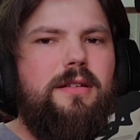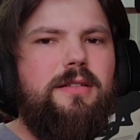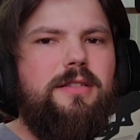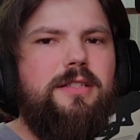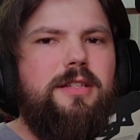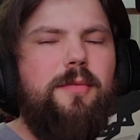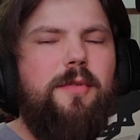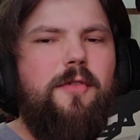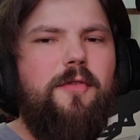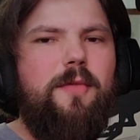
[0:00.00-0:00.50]

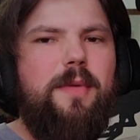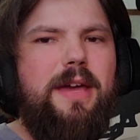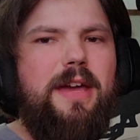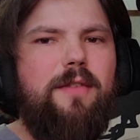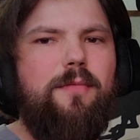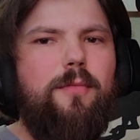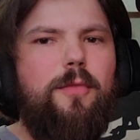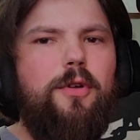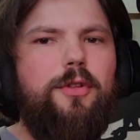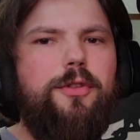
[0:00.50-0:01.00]
Some of them
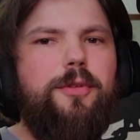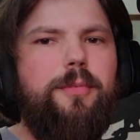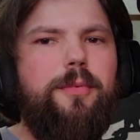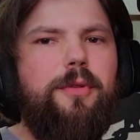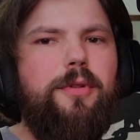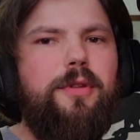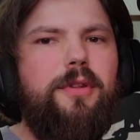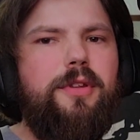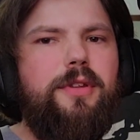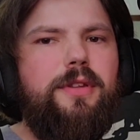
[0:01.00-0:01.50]
have
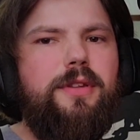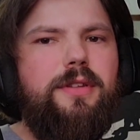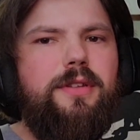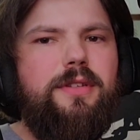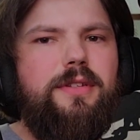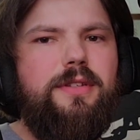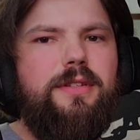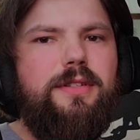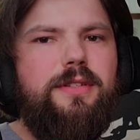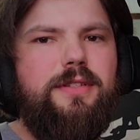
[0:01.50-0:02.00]
multiple
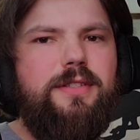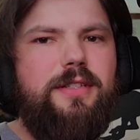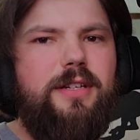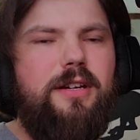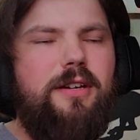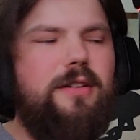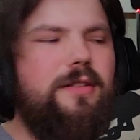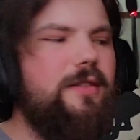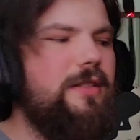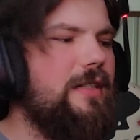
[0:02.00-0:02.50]

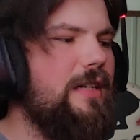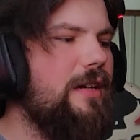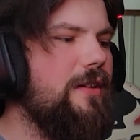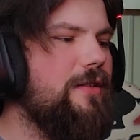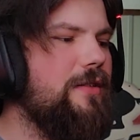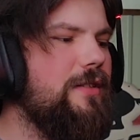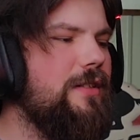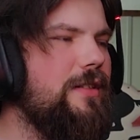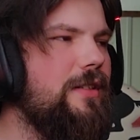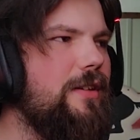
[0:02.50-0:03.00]
sounds,
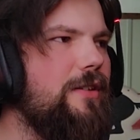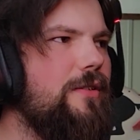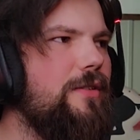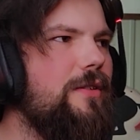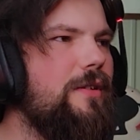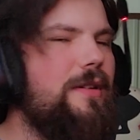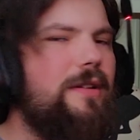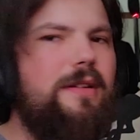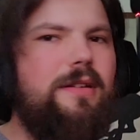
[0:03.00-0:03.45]
so,